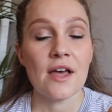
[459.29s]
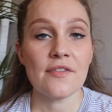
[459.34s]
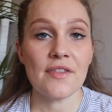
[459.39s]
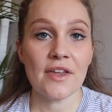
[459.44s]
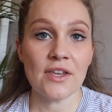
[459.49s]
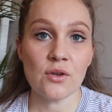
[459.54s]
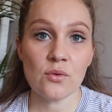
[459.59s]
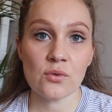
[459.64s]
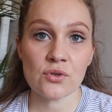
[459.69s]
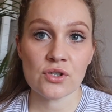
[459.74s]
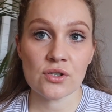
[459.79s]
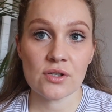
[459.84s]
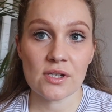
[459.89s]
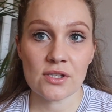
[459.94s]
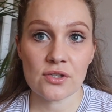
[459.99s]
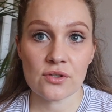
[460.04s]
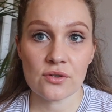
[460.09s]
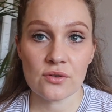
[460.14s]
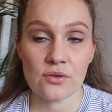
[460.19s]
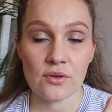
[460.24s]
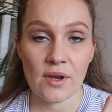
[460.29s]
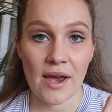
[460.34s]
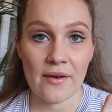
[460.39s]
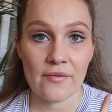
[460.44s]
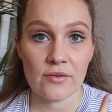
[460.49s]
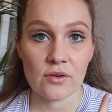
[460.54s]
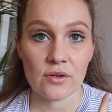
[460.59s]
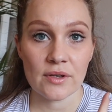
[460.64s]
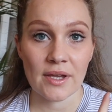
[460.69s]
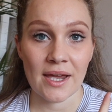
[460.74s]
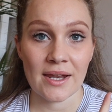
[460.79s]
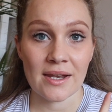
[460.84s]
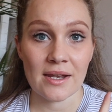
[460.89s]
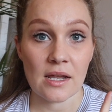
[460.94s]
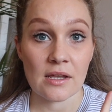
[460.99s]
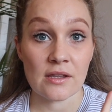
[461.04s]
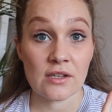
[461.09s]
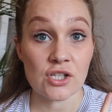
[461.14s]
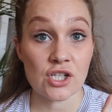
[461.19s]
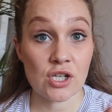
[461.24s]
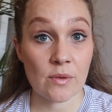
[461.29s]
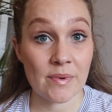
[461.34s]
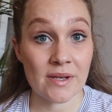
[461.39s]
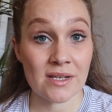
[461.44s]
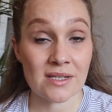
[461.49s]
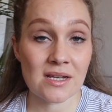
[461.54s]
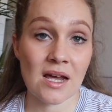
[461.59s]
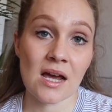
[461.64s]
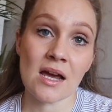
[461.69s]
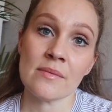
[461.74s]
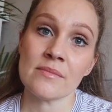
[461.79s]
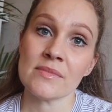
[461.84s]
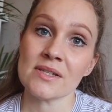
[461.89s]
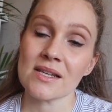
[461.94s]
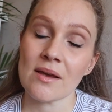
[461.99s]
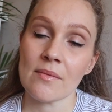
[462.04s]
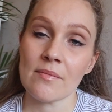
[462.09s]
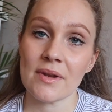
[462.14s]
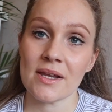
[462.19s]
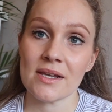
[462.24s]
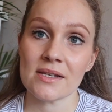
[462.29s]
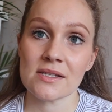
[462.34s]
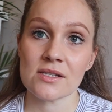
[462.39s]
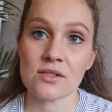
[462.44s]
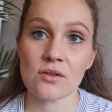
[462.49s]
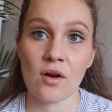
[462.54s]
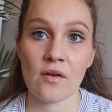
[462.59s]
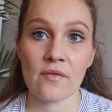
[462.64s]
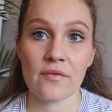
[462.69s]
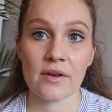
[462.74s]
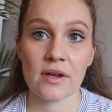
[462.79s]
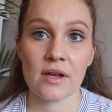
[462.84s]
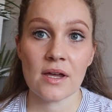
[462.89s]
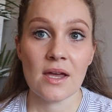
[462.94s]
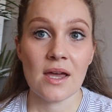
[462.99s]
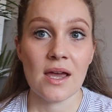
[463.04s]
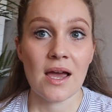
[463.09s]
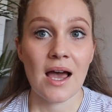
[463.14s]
Then you also need to have a look at the shipping time. Some places offer